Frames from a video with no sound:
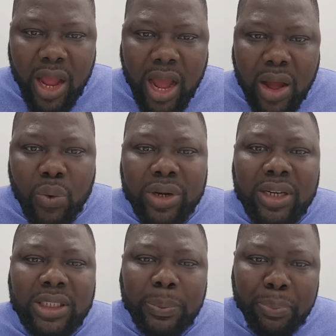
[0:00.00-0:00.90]
and with
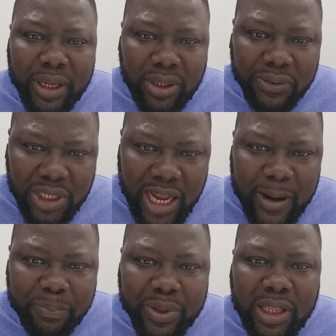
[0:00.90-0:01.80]
this pace of
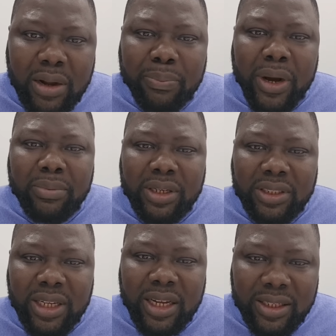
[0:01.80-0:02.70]
time that our Prime
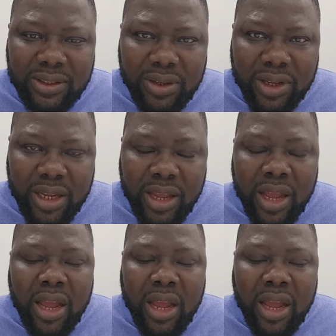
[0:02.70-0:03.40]
Minister is not here.